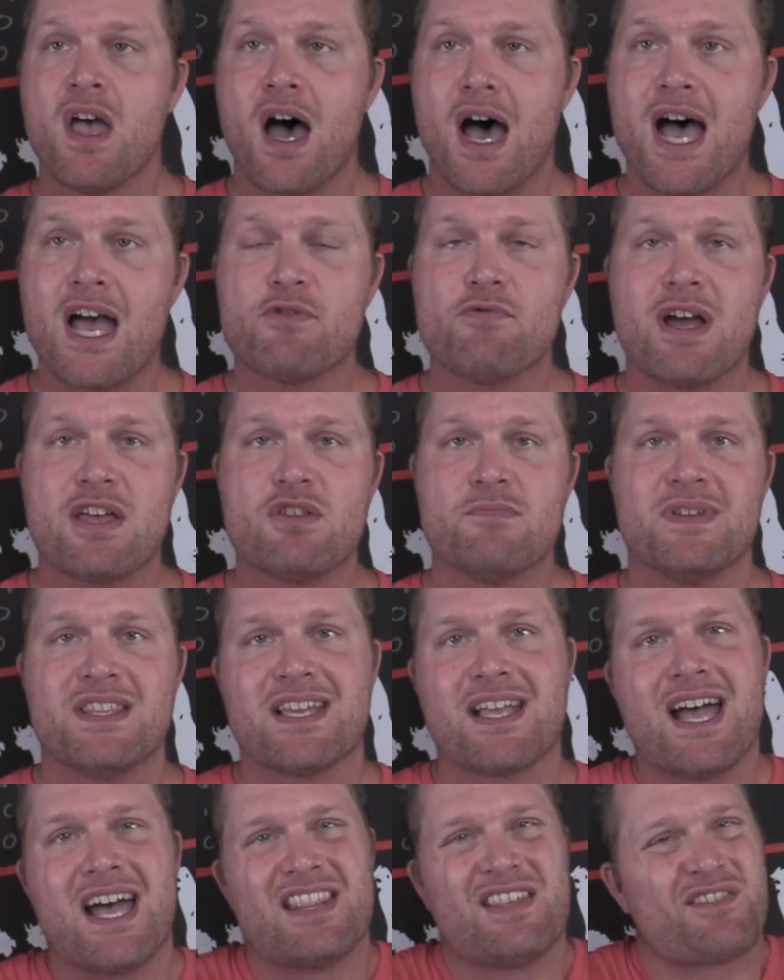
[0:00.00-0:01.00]
I'd rather be the
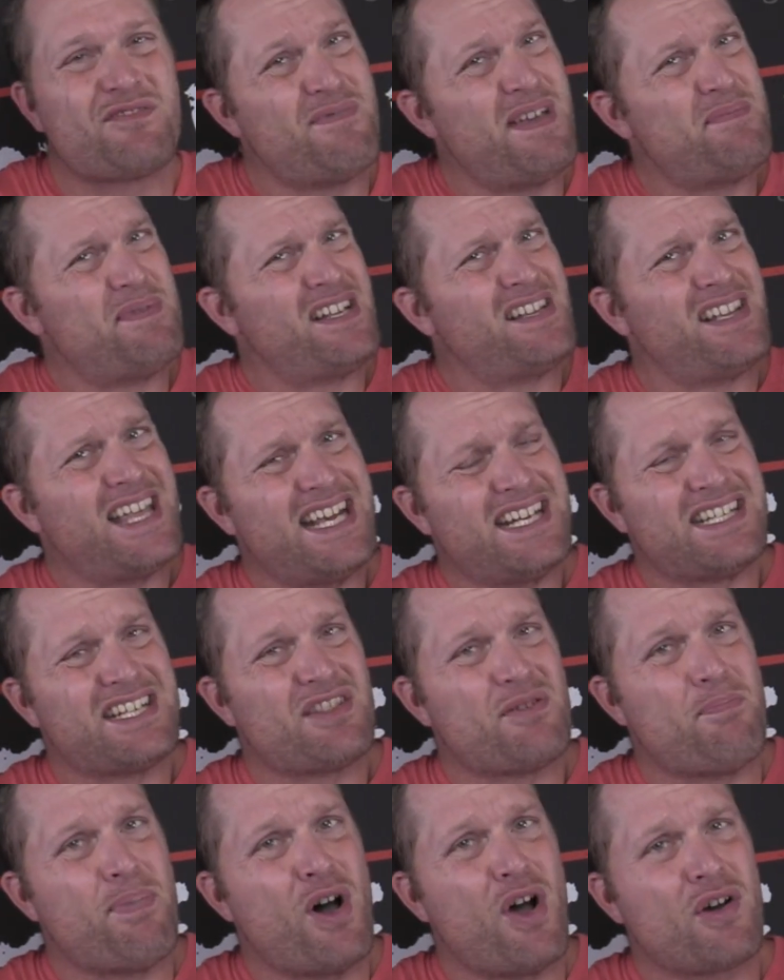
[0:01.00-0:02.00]
guy that's maybe late to
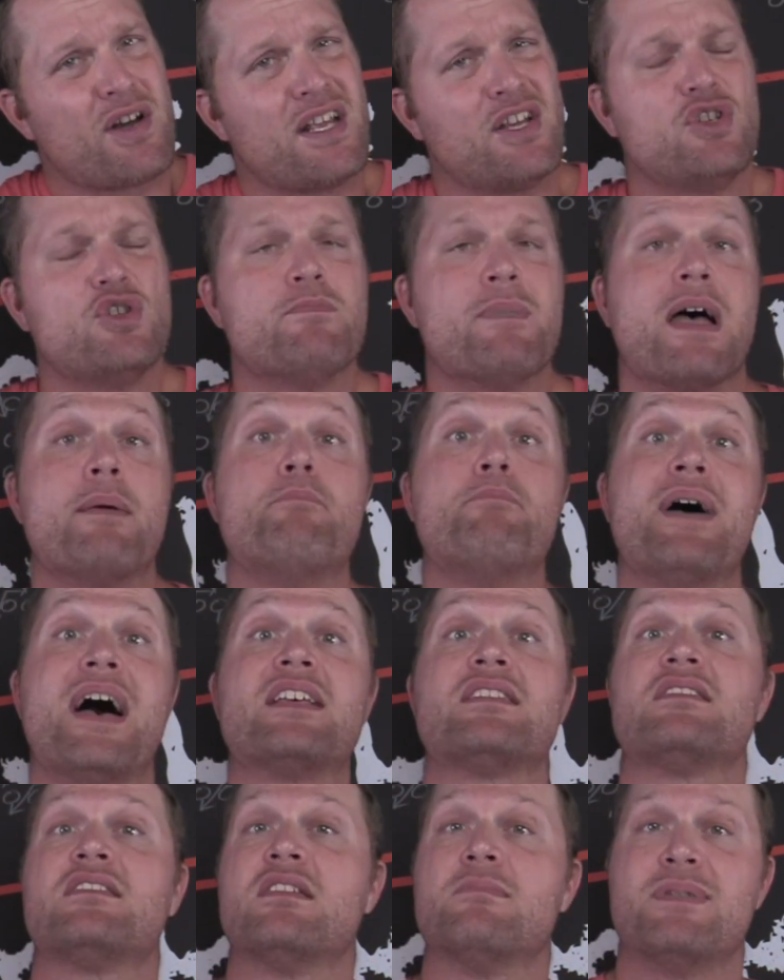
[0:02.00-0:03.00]
the party and do my
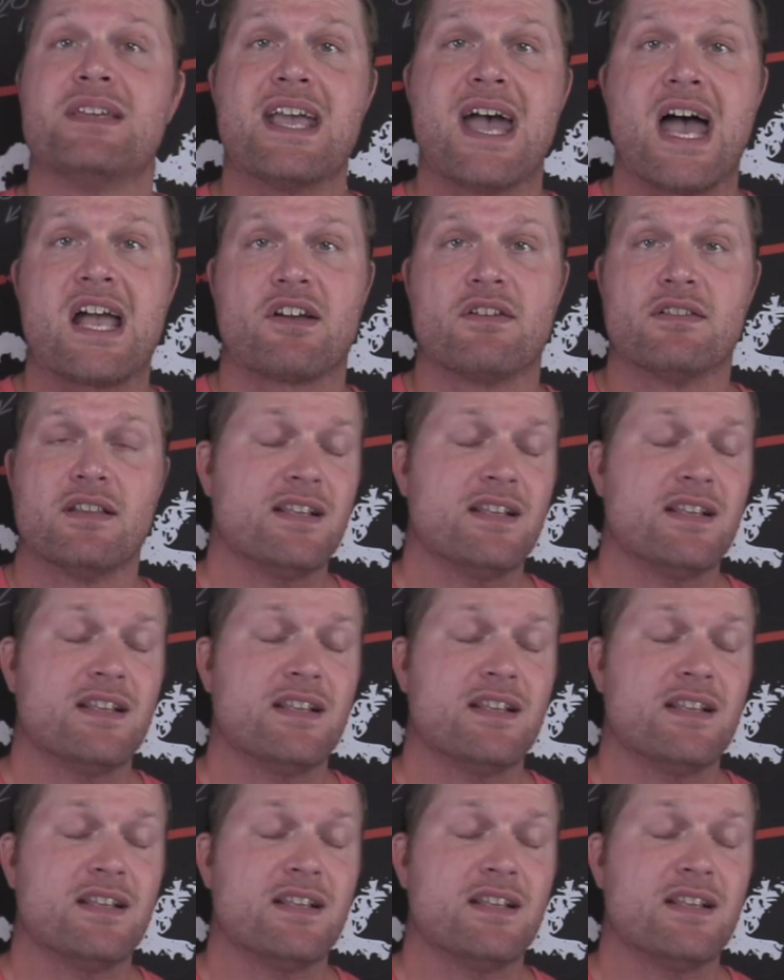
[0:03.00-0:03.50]
best to be accurate.